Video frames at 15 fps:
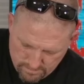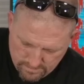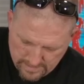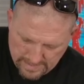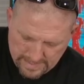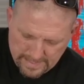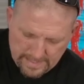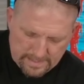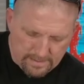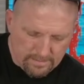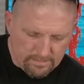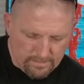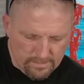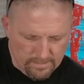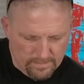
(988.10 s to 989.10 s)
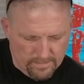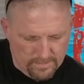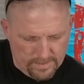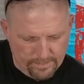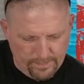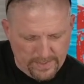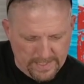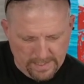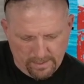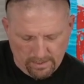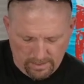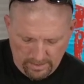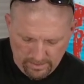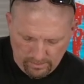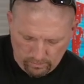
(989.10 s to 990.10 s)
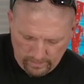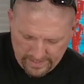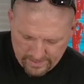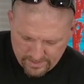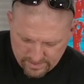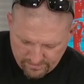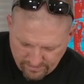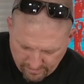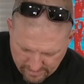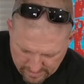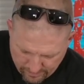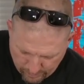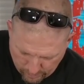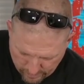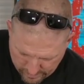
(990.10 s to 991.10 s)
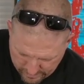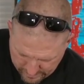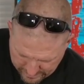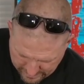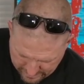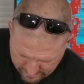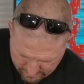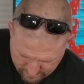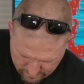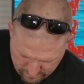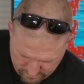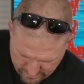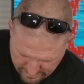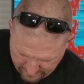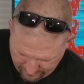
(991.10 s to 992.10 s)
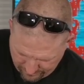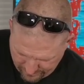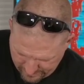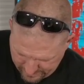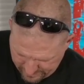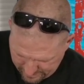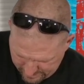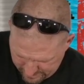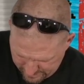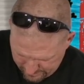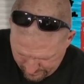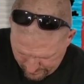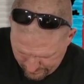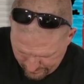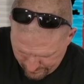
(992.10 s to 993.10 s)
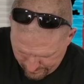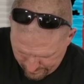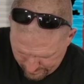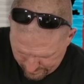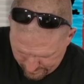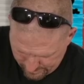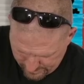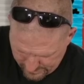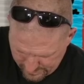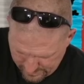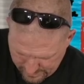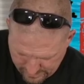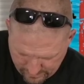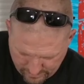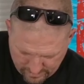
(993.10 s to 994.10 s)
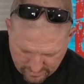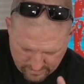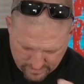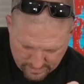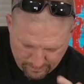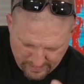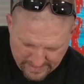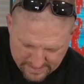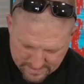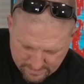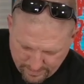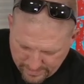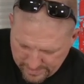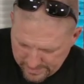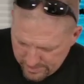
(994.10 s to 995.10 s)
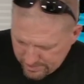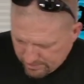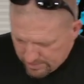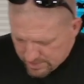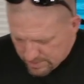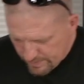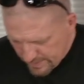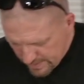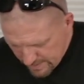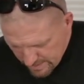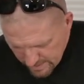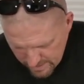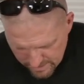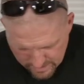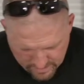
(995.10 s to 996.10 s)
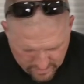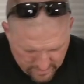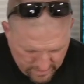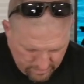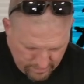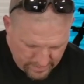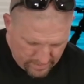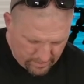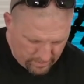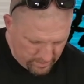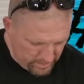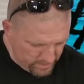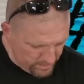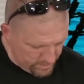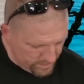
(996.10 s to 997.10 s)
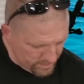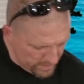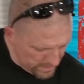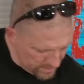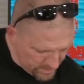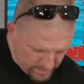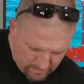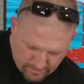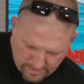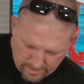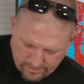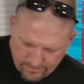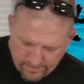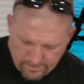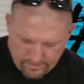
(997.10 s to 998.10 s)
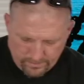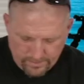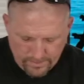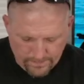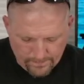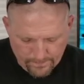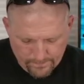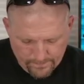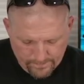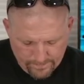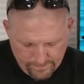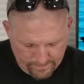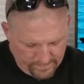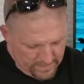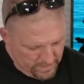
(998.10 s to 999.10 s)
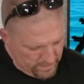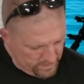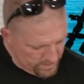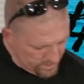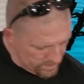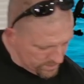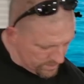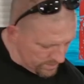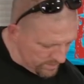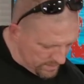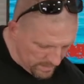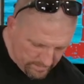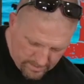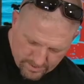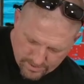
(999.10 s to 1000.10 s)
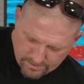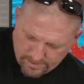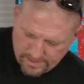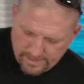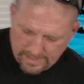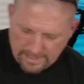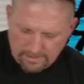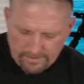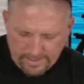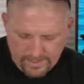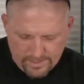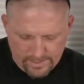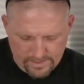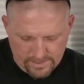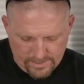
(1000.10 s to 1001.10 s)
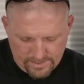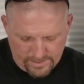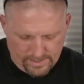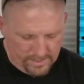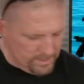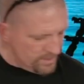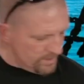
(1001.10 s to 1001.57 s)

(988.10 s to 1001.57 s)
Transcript: And the peak on the weights is very important that it fit into the pizza pie, so to speak, because actually what I'll do, just to demonstrate how easy this thing is to